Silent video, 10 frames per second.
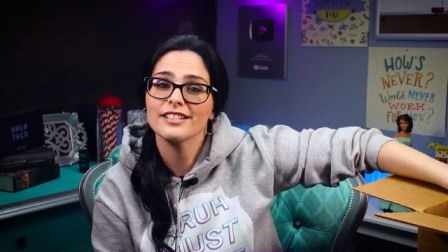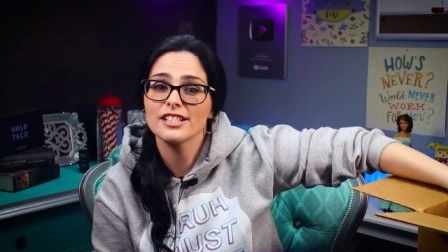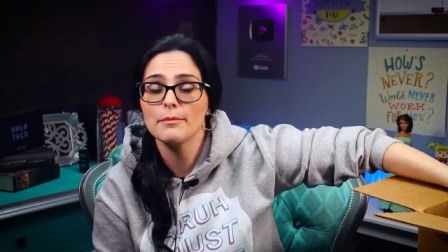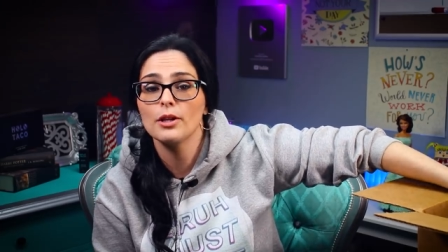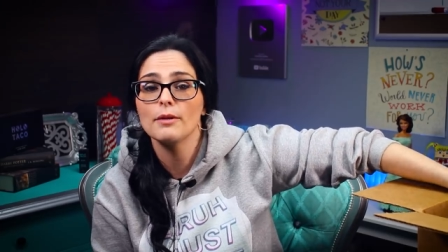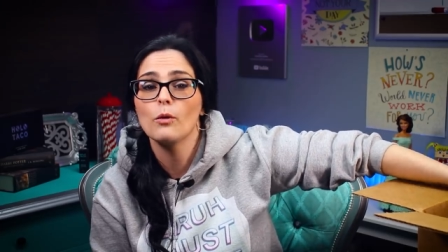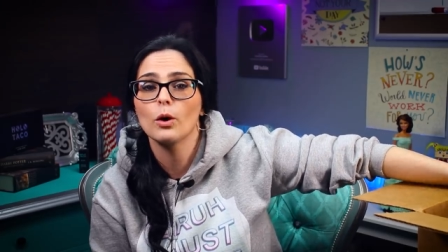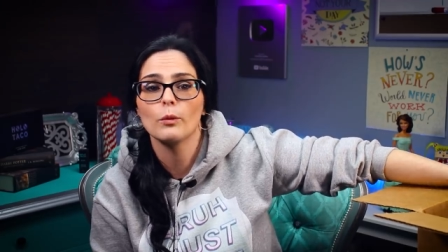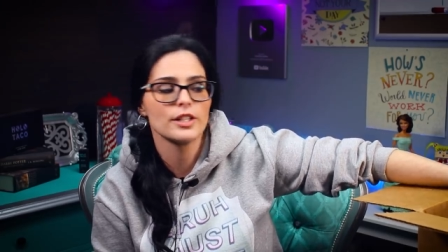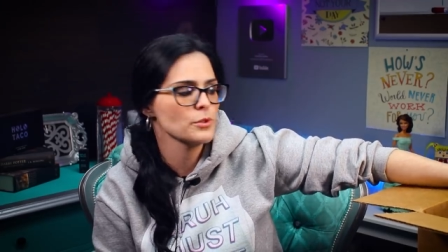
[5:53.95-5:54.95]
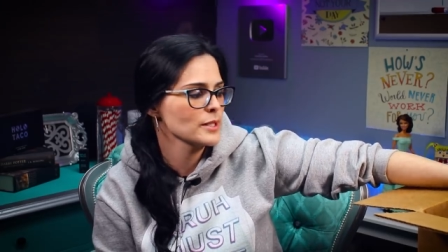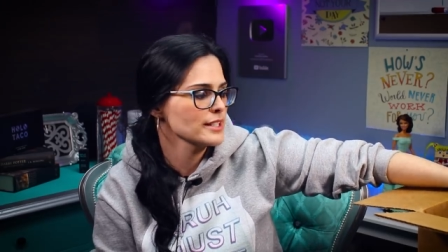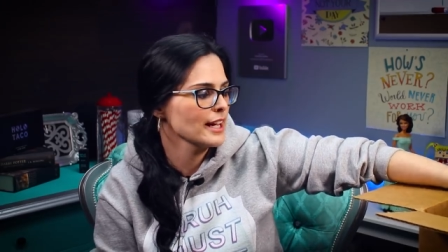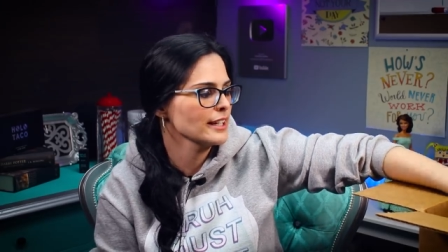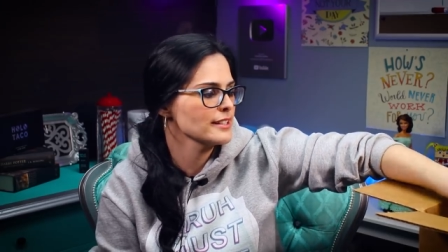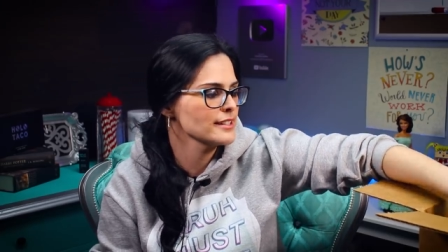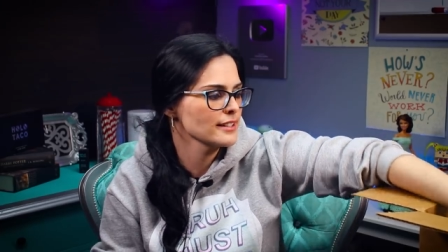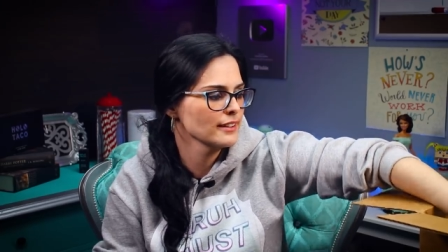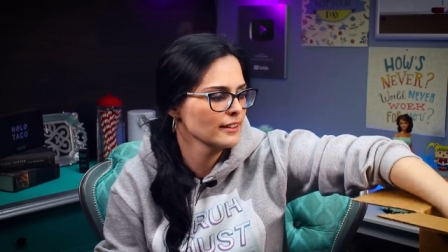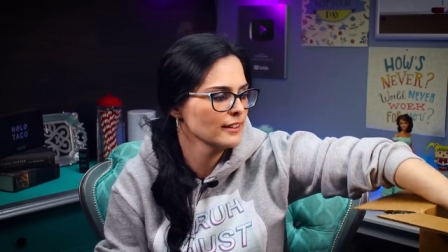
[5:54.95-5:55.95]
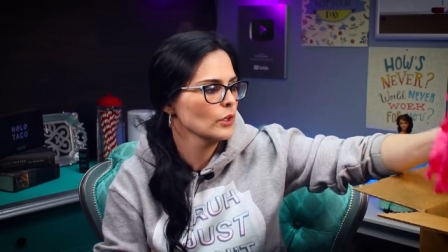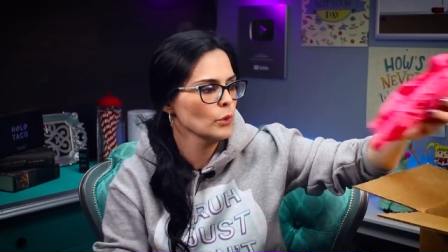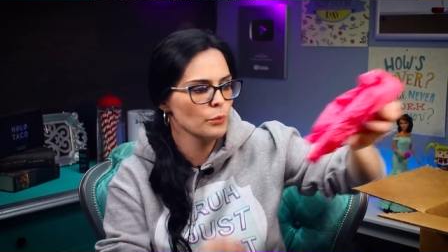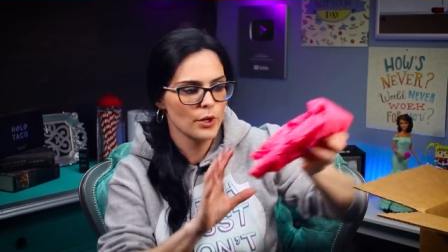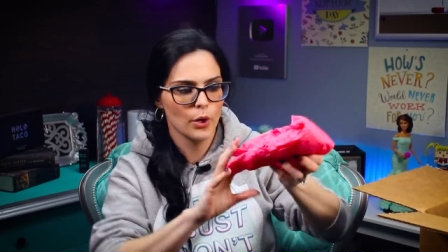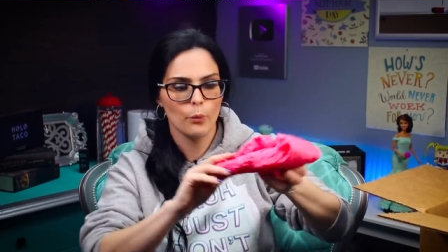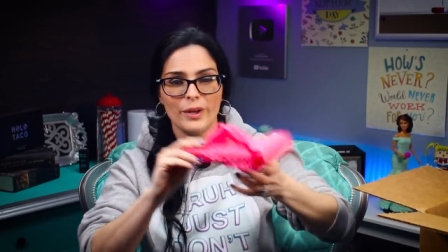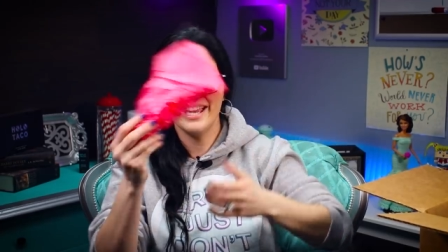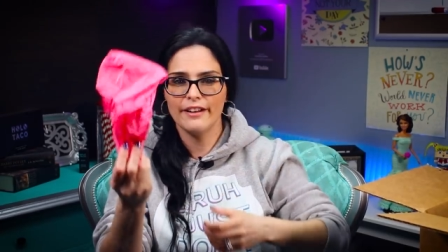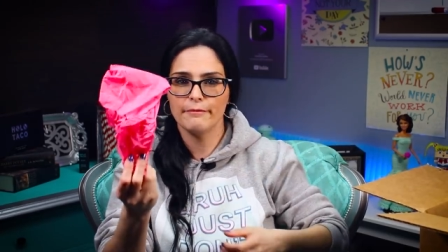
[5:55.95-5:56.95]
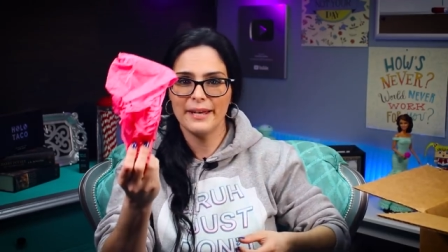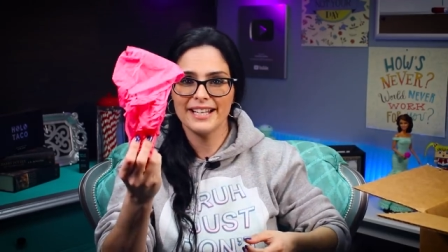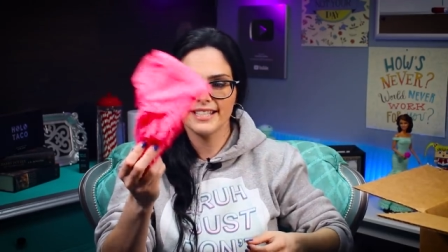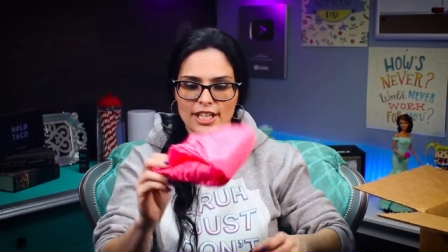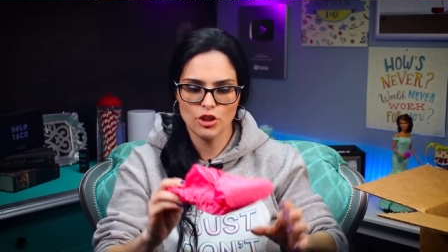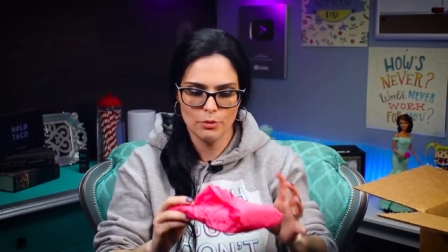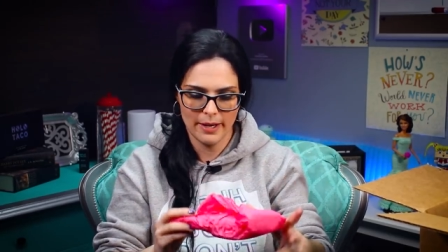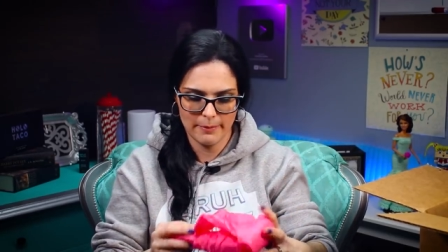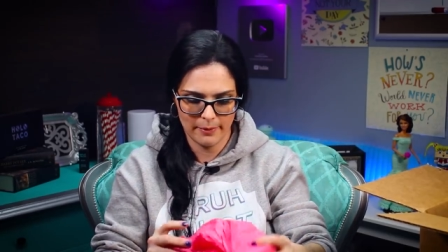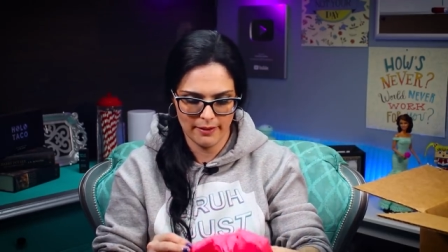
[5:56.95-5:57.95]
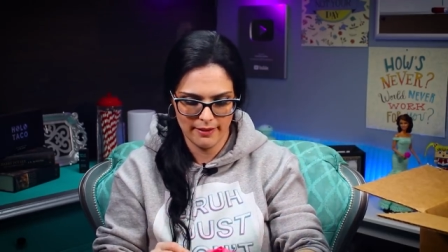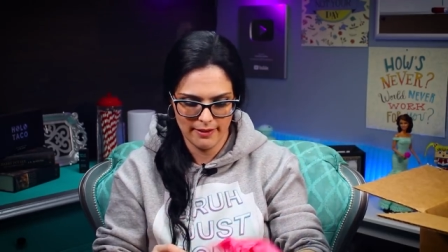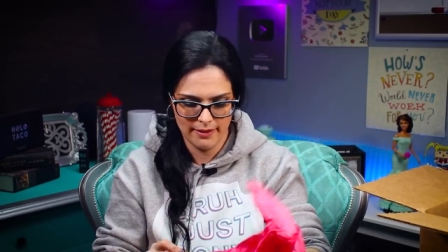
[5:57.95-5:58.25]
and stumble on more words. What's next? Oh, we have pink tissue paper.